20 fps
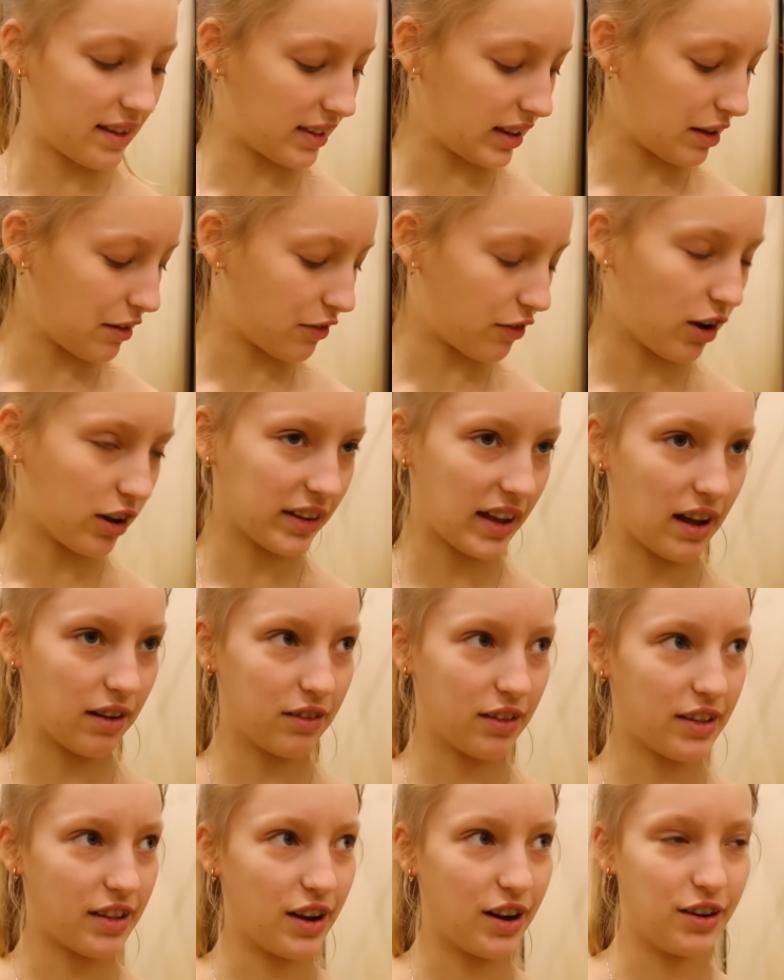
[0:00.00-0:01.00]
the sleeves fall
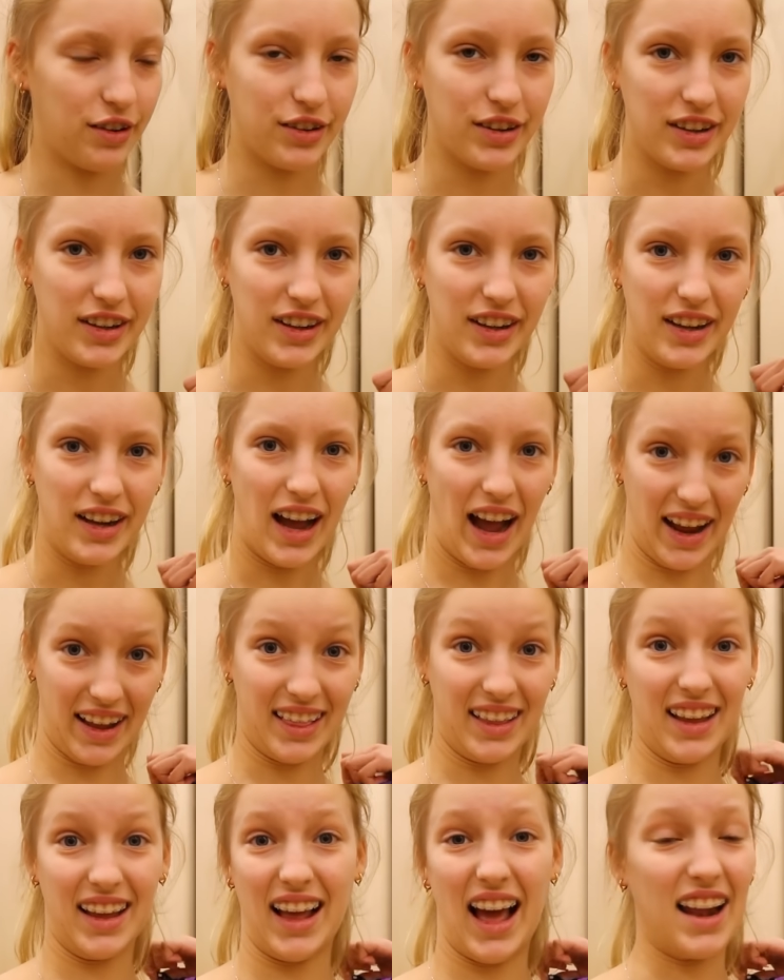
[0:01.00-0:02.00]
down. So
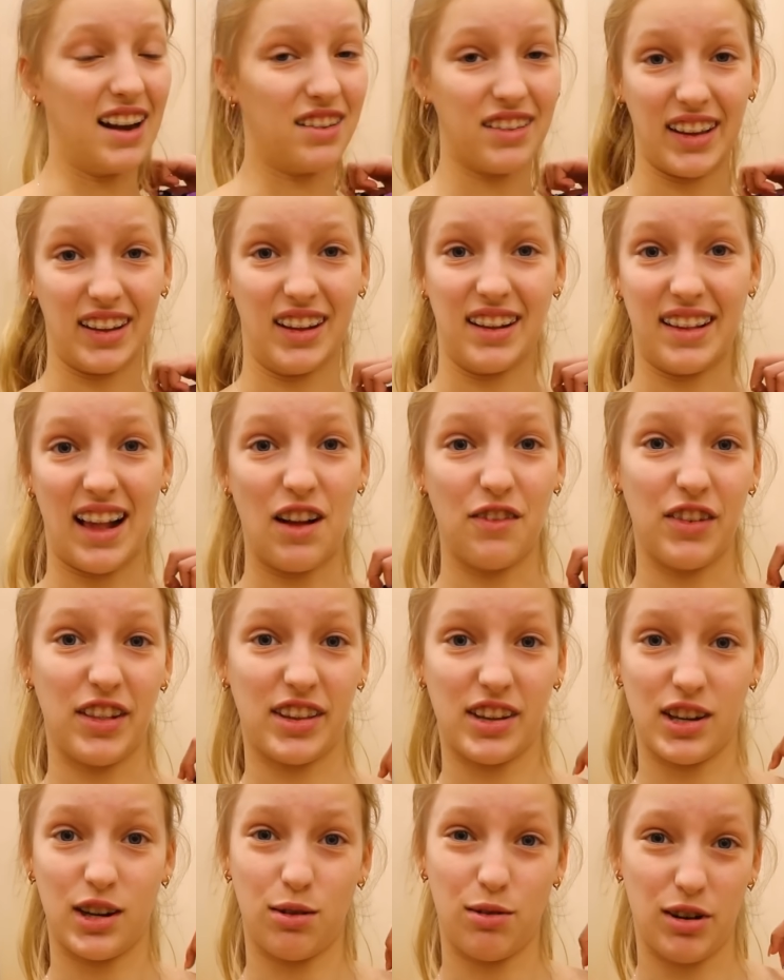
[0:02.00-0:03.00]
I, I don't think this
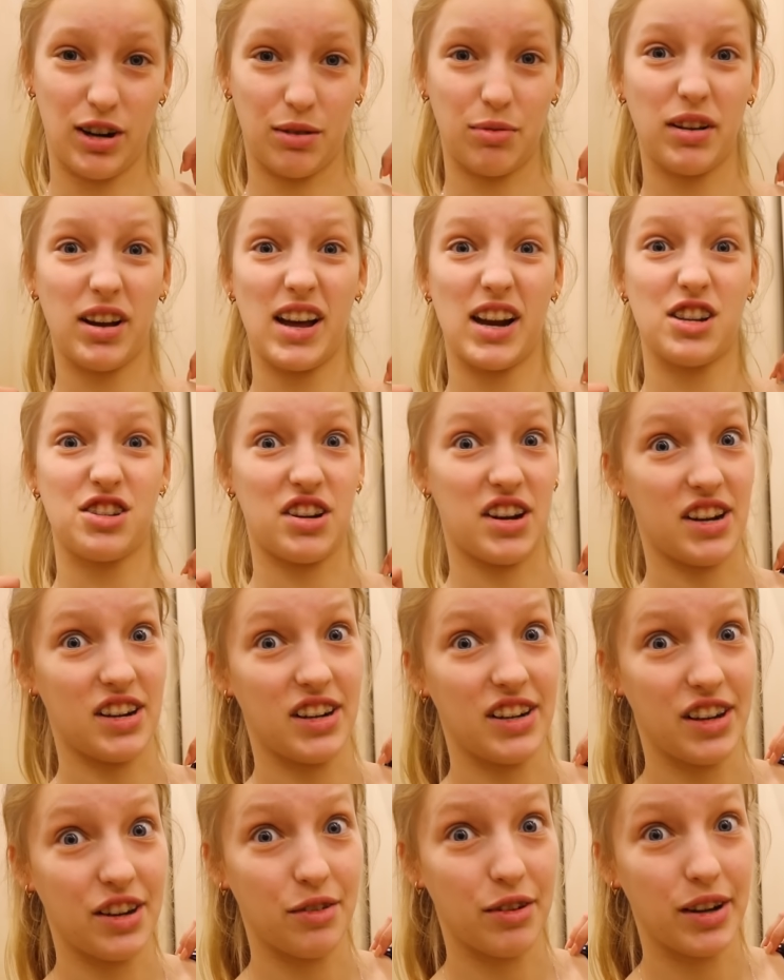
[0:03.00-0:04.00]
outfit's gonna work. We gotta try
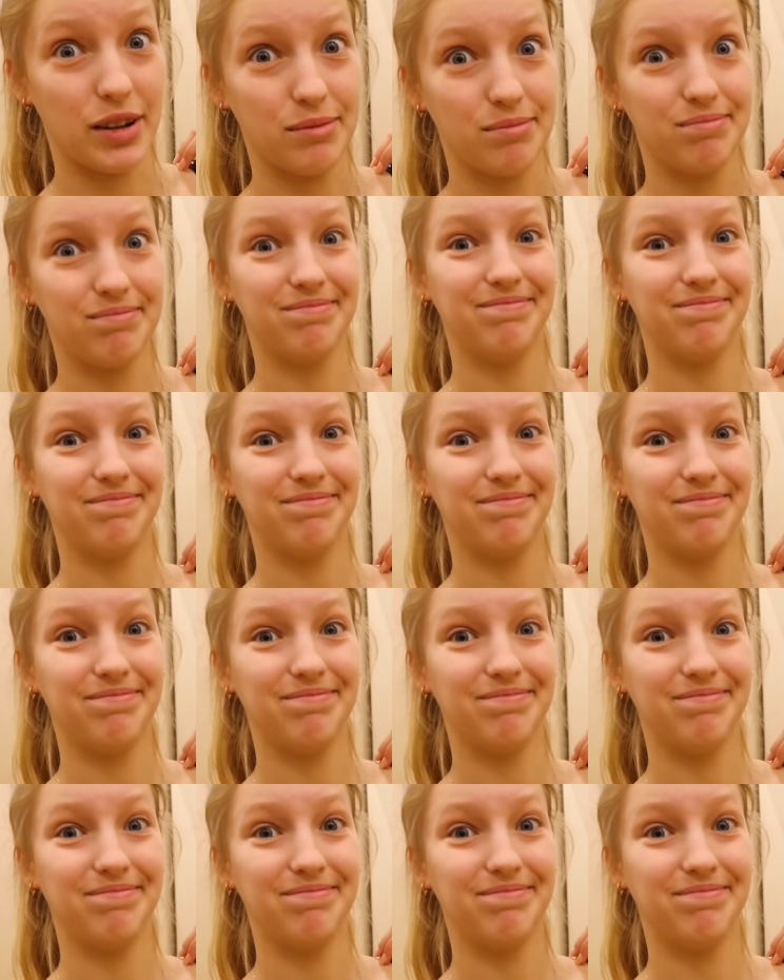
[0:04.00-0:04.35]
on a new one.